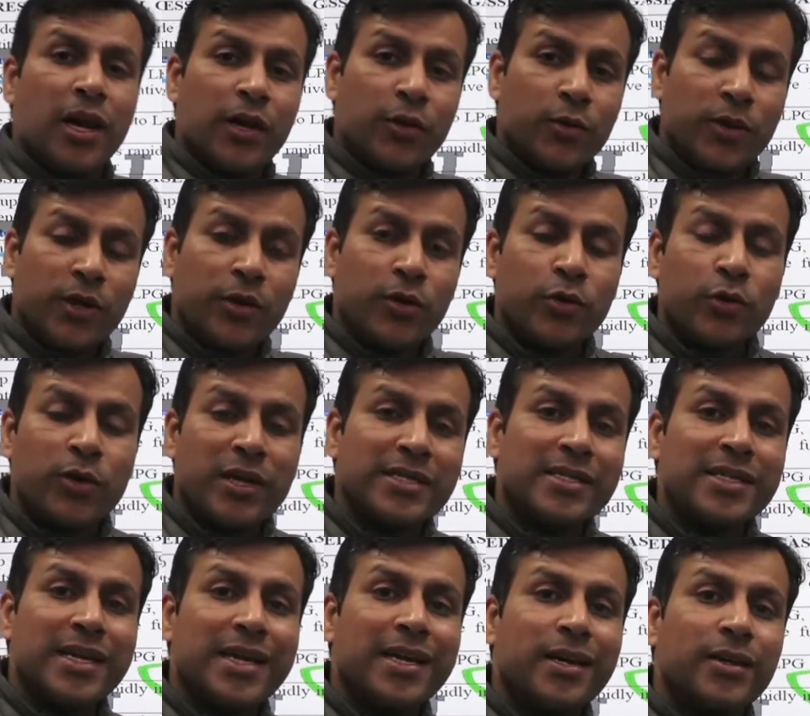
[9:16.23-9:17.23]
you can
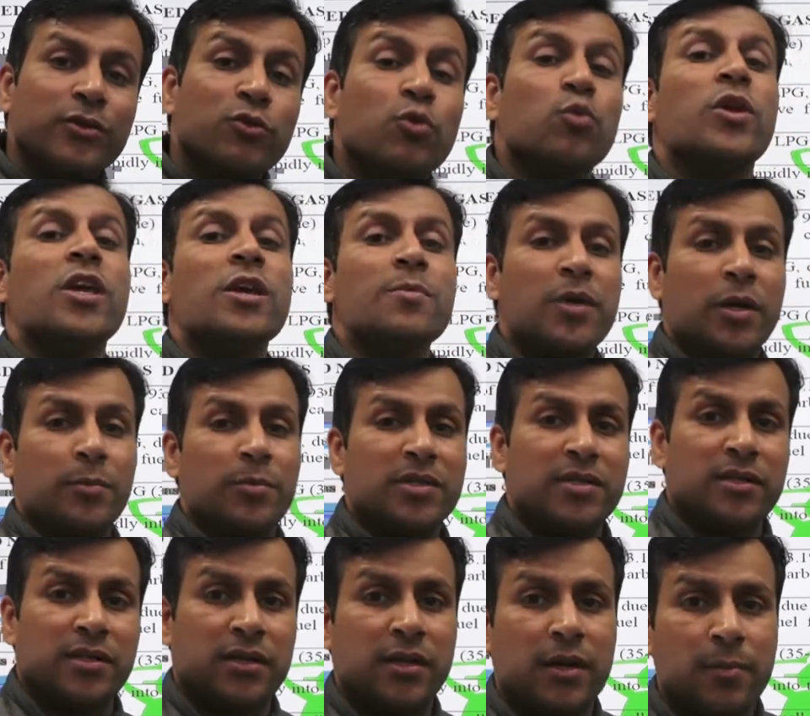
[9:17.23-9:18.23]
say cooking
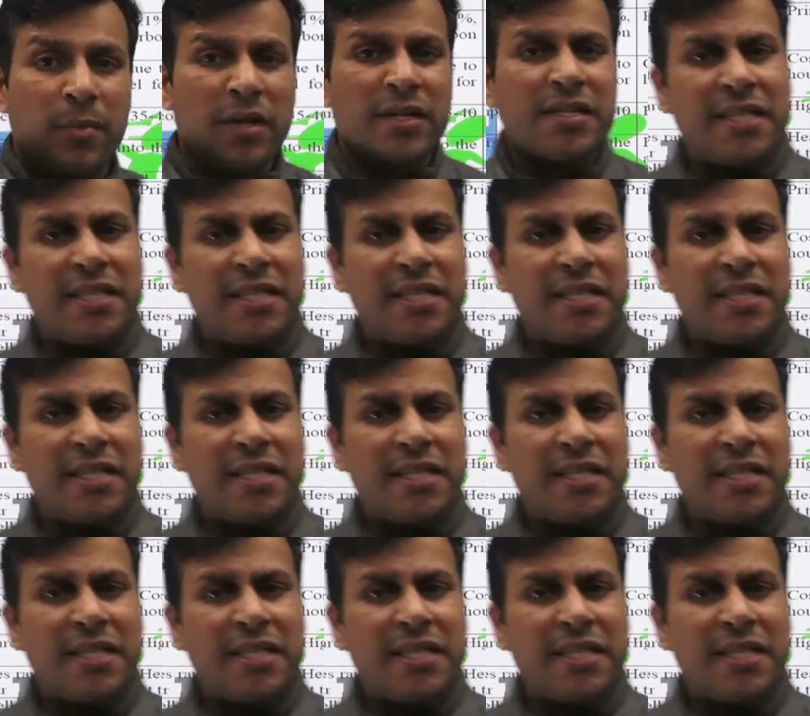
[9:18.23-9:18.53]
purposes. But